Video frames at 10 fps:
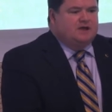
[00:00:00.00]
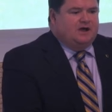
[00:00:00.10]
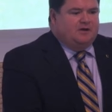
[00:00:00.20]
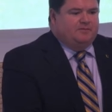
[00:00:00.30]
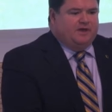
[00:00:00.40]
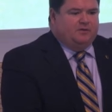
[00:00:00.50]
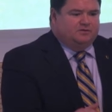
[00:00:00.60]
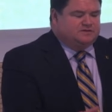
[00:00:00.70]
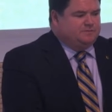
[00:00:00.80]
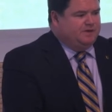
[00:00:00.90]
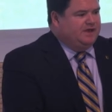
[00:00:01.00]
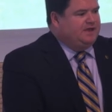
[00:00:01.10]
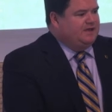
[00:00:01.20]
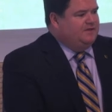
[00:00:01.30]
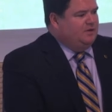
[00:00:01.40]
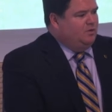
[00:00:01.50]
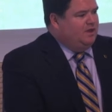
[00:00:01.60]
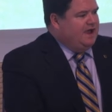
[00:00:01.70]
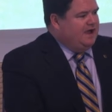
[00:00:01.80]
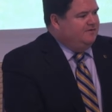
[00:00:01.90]
Um, they will speak, and then
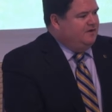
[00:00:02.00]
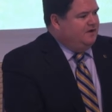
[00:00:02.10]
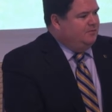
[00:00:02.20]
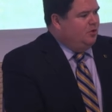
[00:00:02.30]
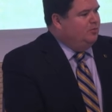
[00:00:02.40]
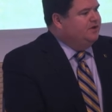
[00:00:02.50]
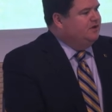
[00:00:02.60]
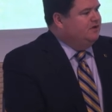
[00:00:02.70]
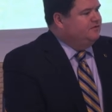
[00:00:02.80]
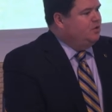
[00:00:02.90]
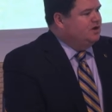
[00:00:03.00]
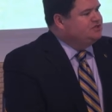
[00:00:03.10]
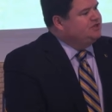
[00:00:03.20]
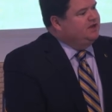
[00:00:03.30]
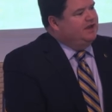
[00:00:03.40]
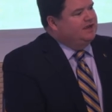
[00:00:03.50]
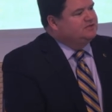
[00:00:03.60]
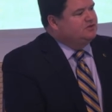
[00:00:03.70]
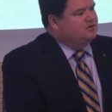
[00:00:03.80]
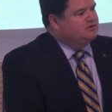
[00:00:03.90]
we'll have a moment of question and
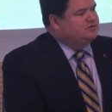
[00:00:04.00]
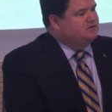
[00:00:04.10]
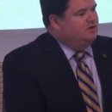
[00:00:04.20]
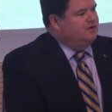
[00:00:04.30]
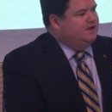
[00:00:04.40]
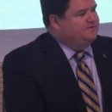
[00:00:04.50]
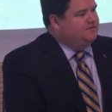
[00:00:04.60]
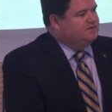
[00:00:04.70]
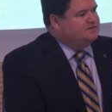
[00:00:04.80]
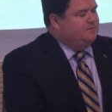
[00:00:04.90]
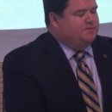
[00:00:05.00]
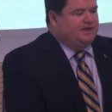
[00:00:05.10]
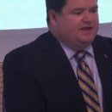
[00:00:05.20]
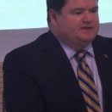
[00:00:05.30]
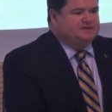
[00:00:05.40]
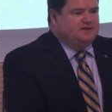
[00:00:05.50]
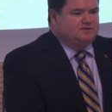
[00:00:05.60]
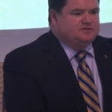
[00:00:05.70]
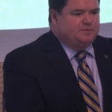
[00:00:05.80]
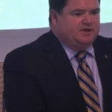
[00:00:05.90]
answer. So if there's something as
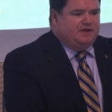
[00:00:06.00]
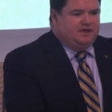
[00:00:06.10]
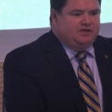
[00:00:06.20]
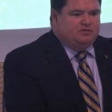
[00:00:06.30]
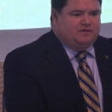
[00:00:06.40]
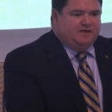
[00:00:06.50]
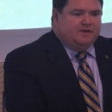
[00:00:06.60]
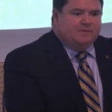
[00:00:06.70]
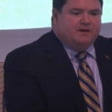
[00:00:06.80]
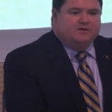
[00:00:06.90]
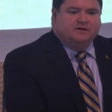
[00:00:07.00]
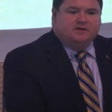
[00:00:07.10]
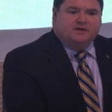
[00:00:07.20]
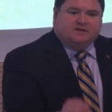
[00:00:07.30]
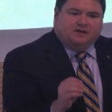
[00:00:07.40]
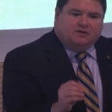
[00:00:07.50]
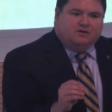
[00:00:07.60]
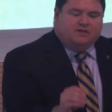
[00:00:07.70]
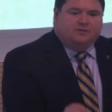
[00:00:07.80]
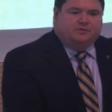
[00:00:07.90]
they're speaking you think about that,
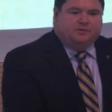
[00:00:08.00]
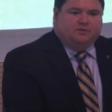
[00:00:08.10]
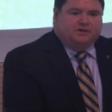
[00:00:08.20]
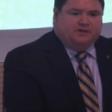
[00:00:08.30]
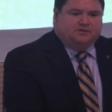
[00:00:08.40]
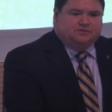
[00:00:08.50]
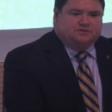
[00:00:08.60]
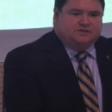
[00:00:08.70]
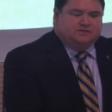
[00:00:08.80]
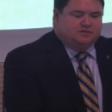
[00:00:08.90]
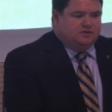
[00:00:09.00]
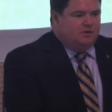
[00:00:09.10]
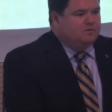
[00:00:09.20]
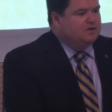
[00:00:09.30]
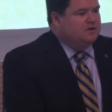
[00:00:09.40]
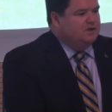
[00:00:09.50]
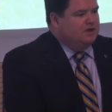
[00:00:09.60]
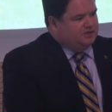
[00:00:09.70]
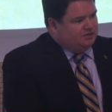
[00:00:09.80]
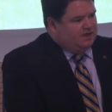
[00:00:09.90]
oh, that would be really interesting to know,
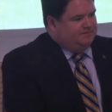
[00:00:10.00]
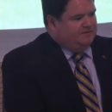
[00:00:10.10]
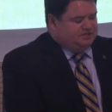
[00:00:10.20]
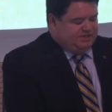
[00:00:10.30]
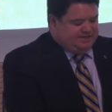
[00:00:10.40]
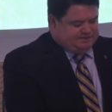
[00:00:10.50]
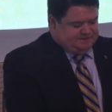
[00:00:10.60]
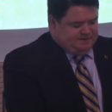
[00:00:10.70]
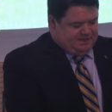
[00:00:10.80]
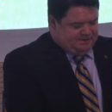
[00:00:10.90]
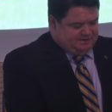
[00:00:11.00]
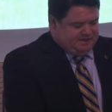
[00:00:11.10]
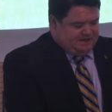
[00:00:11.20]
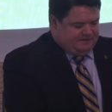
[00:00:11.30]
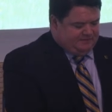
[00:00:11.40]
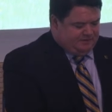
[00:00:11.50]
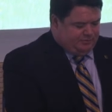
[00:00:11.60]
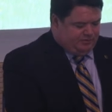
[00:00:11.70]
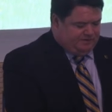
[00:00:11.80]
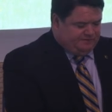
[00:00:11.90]
uh, you'll have the chance at the end to have a
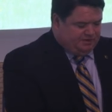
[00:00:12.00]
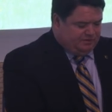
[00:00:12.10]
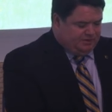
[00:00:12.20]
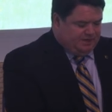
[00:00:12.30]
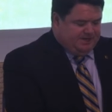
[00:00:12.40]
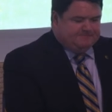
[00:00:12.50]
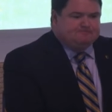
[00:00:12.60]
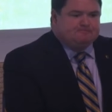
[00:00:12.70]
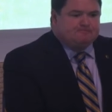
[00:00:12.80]
brief Q&A.